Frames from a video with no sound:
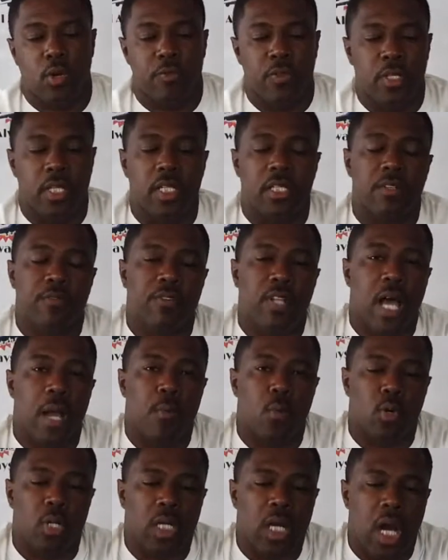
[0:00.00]
though, if you get the
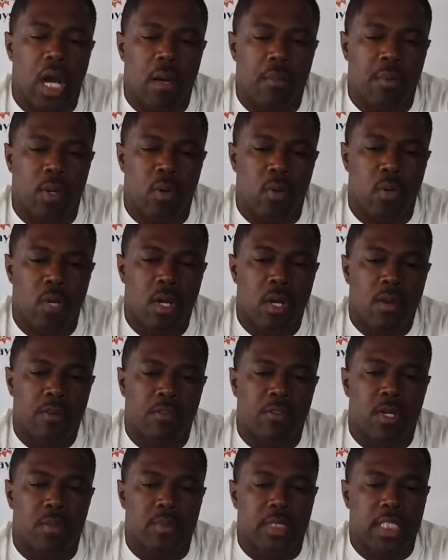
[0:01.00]
Fly More combo
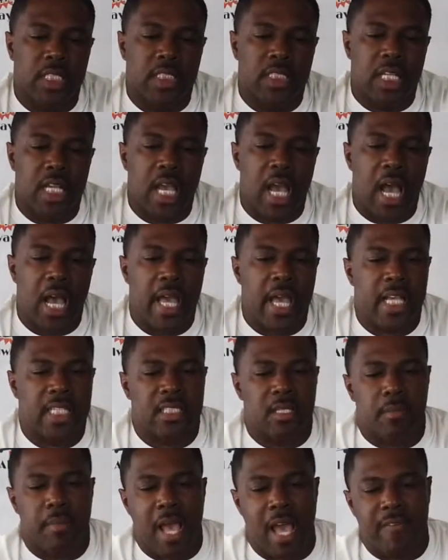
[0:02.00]
from DJI. It
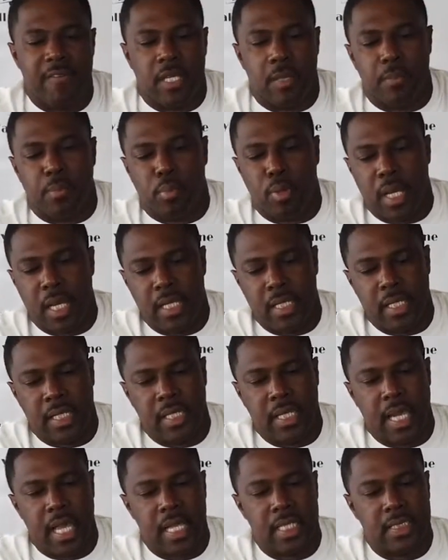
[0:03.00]
has the Mavic
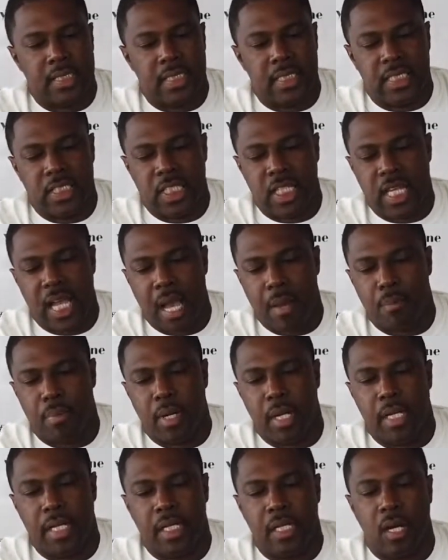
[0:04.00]
branding, it has DJI
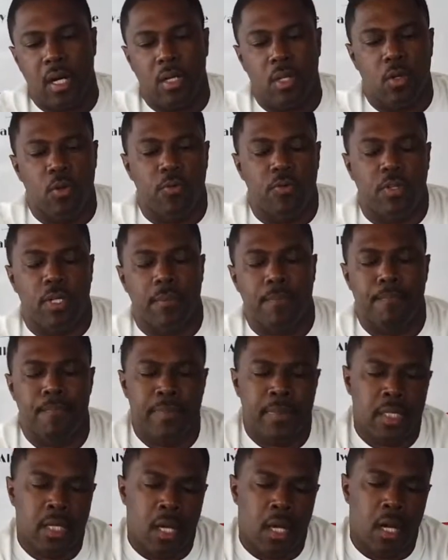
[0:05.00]
branding all over it.
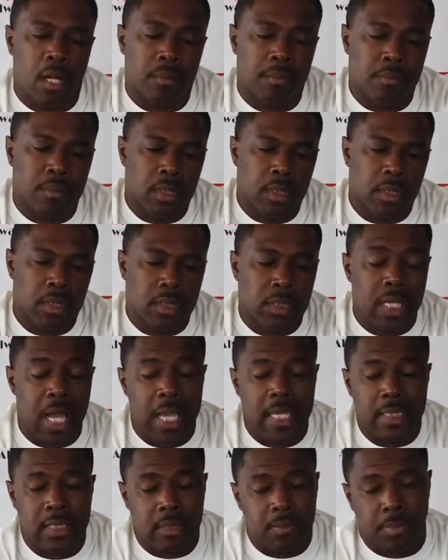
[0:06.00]
It's
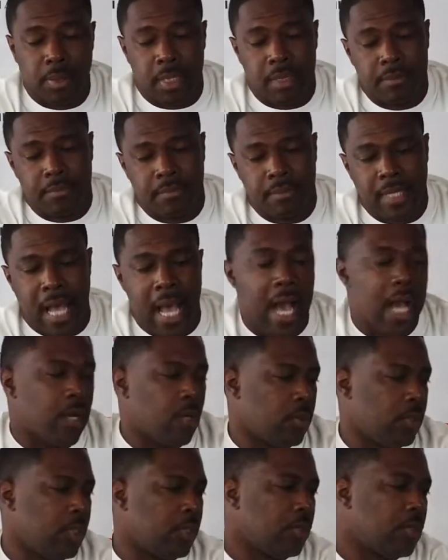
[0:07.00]
nice, but I
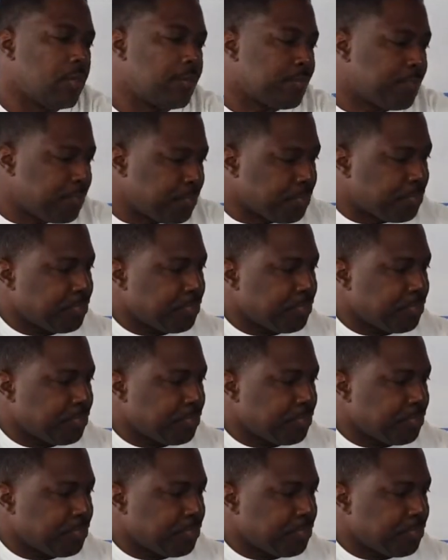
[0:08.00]
don't use it.